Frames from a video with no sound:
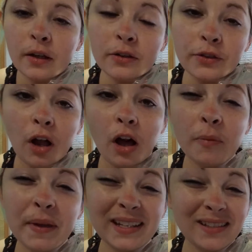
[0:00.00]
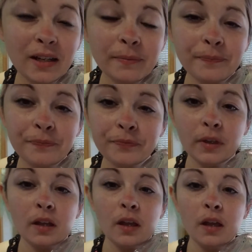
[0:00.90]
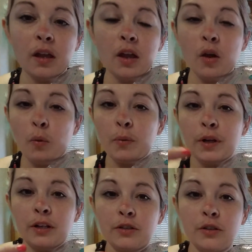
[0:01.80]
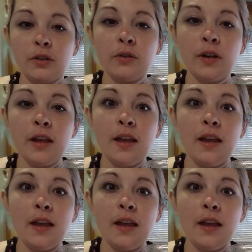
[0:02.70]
Now that they're all baked up, what we're gonna do